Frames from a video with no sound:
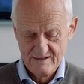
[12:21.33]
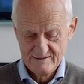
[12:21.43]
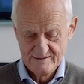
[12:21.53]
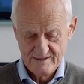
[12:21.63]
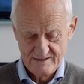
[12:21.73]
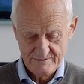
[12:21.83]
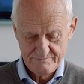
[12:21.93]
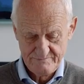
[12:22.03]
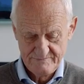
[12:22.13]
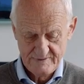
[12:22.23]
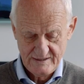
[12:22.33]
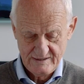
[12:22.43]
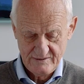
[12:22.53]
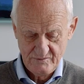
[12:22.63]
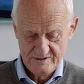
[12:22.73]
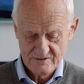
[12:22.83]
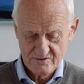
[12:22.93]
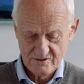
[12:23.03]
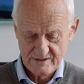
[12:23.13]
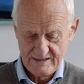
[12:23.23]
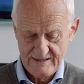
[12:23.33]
The other is called